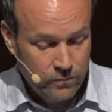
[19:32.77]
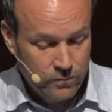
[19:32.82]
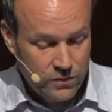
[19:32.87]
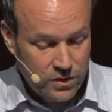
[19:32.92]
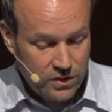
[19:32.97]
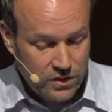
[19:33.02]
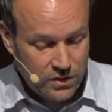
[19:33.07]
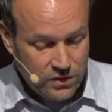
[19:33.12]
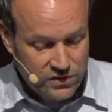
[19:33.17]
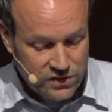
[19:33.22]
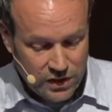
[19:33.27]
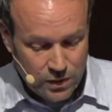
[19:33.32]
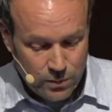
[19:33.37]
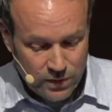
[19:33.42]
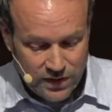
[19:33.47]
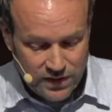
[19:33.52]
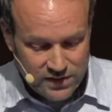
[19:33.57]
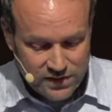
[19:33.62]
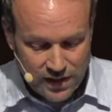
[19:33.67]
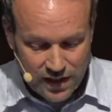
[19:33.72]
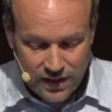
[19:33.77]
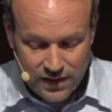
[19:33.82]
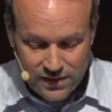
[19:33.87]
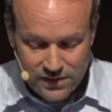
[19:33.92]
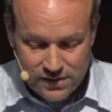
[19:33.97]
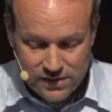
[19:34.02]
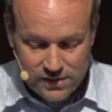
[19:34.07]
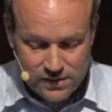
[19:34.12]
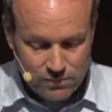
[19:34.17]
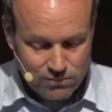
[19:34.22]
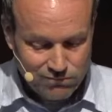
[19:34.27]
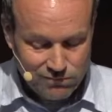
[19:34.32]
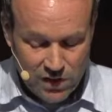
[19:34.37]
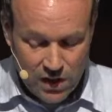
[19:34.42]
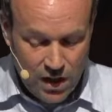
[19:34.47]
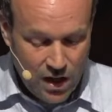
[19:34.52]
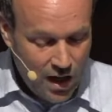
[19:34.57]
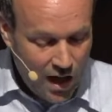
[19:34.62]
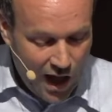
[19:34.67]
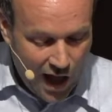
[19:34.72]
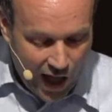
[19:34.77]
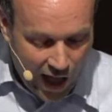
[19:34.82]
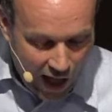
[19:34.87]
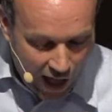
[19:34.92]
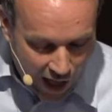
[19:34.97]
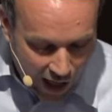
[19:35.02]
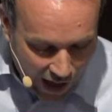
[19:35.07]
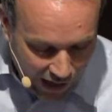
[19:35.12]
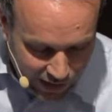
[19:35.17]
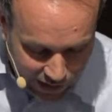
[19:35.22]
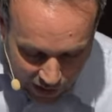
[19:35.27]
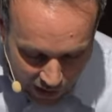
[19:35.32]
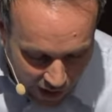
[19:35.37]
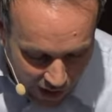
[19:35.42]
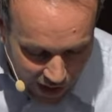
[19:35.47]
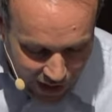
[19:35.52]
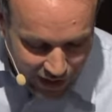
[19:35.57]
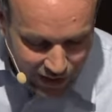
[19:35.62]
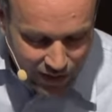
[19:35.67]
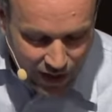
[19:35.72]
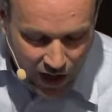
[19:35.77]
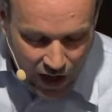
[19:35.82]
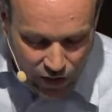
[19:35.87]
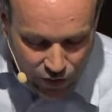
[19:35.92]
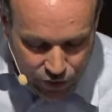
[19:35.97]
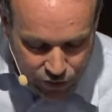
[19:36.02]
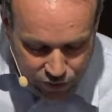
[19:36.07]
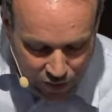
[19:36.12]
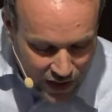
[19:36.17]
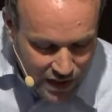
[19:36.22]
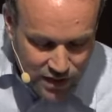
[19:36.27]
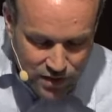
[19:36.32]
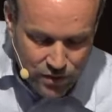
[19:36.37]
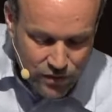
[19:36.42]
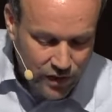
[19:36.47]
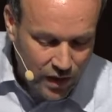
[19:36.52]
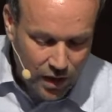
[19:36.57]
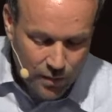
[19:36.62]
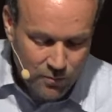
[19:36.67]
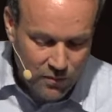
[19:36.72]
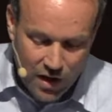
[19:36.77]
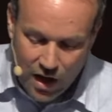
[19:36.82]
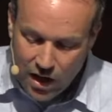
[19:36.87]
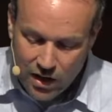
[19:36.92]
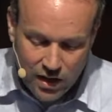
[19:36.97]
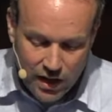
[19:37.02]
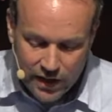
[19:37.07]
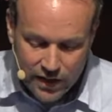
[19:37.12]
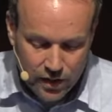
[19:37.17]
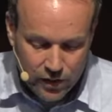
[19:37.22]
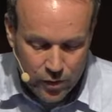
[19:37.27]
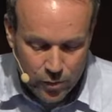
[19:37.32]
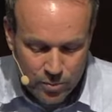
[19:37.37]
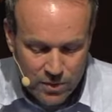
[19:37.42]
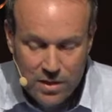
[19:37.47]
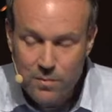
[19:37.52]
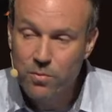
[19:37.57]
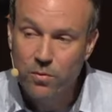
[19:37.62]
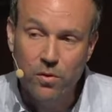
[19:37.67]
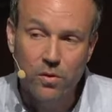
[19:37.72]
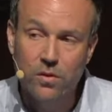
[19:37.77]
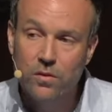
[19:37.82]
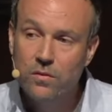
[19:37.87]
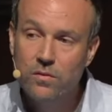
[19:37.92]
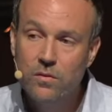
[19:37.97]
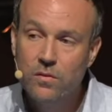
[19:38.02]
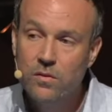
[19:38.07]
Did you see what he says? God, I thank you that I'm not like other people.